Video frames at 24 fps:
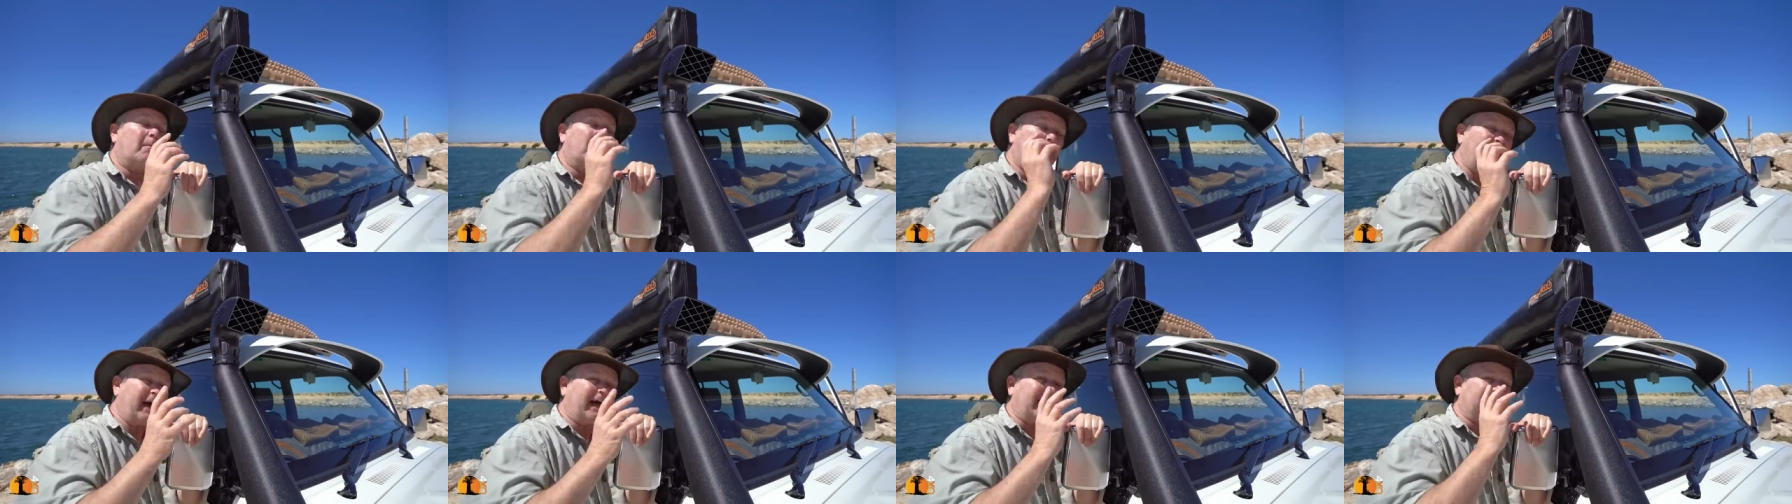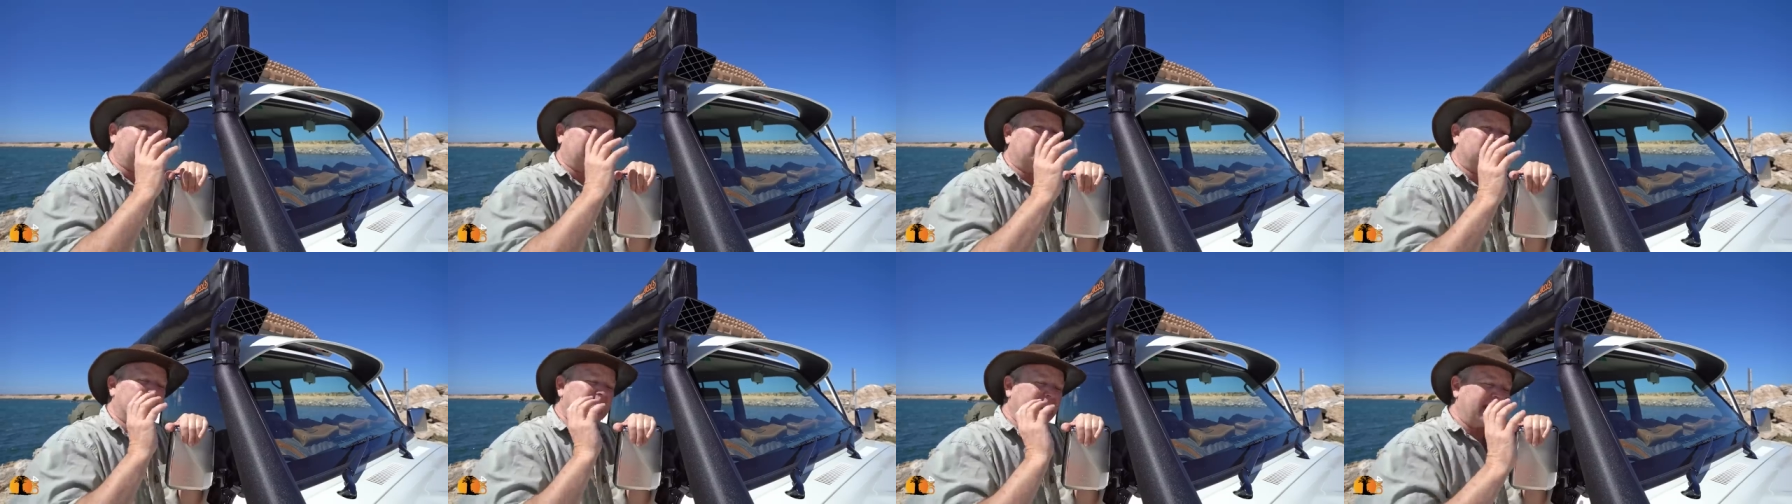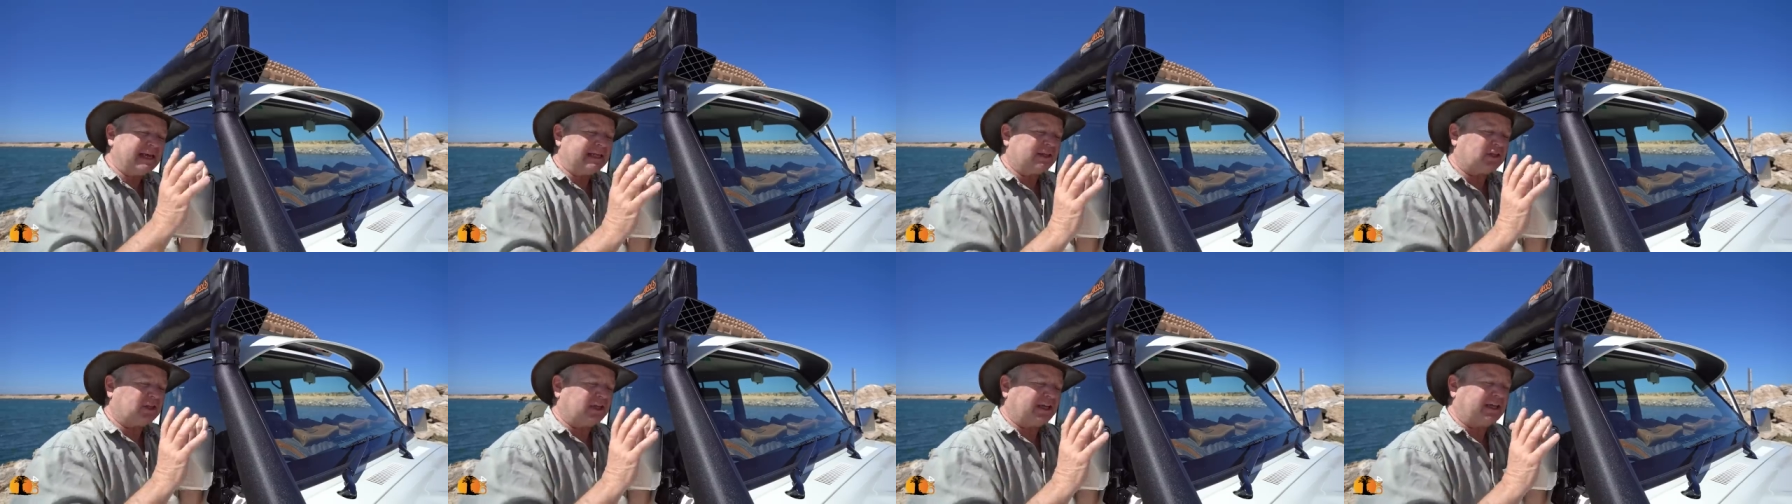But the
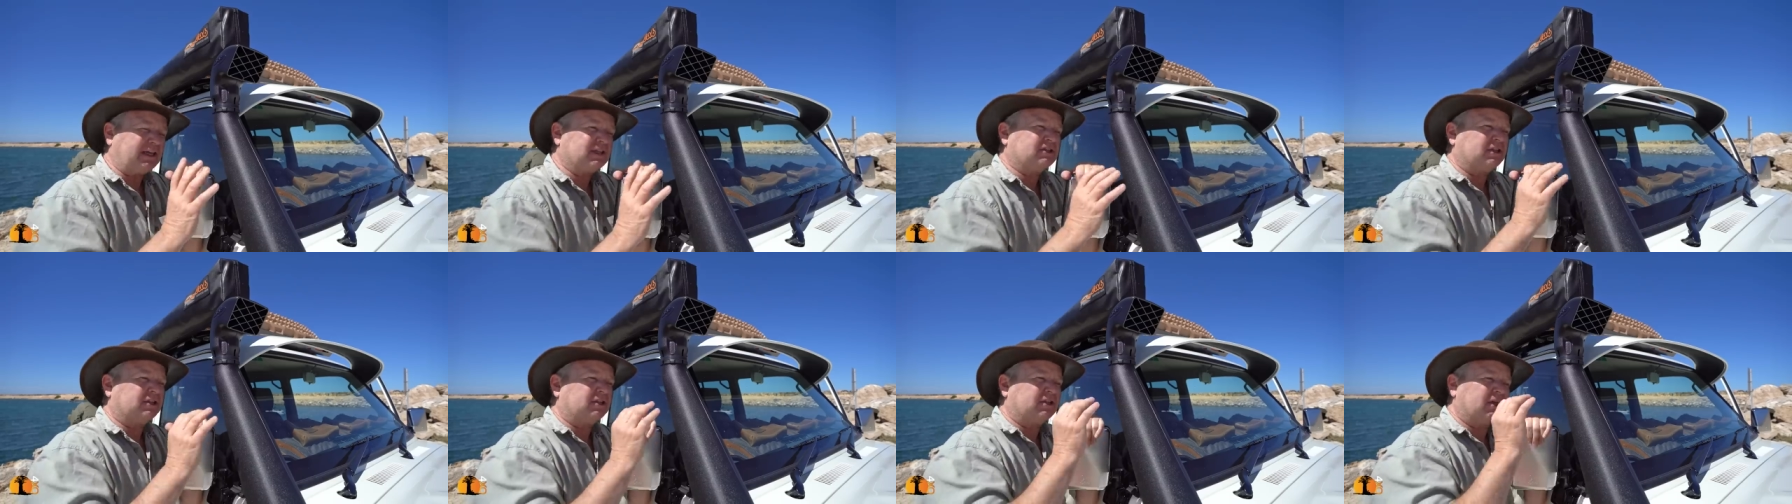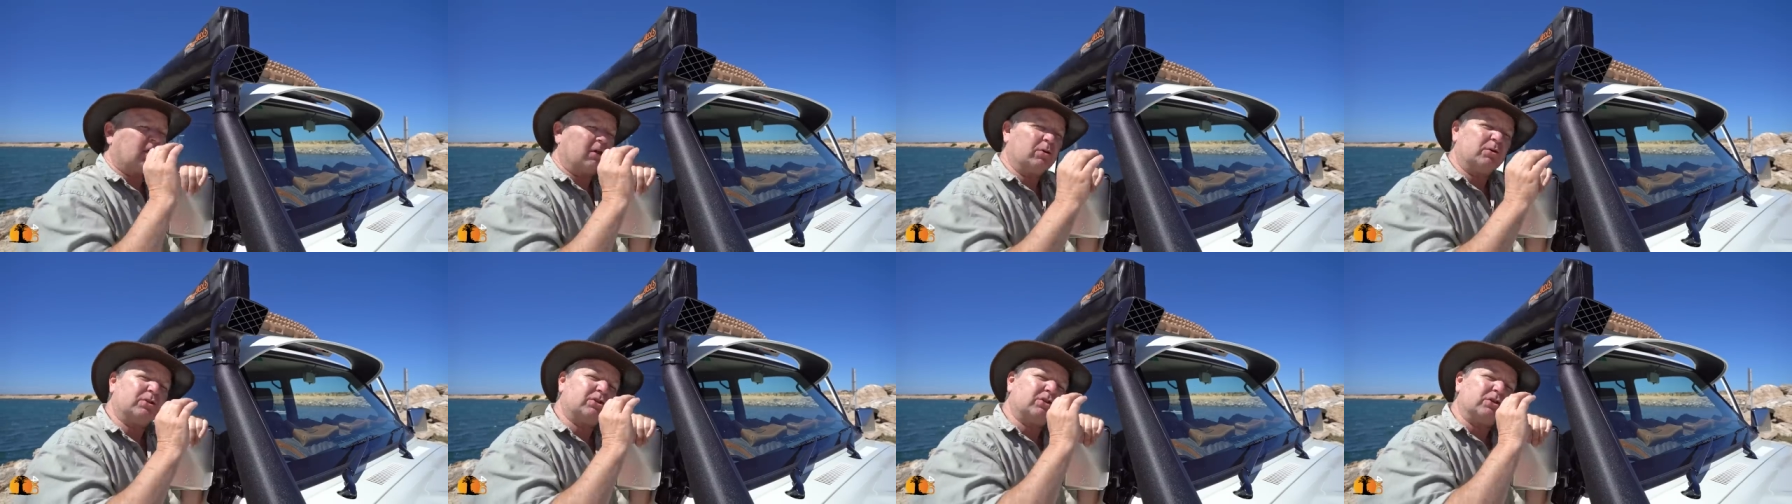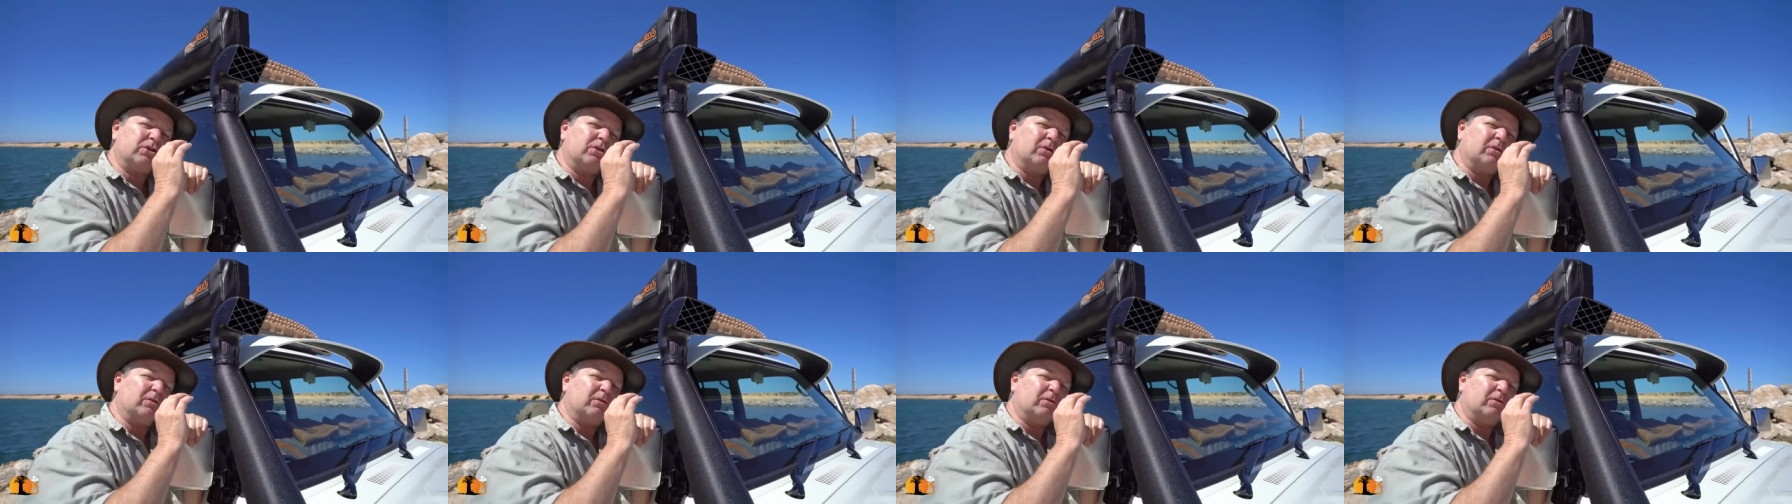main thing is that those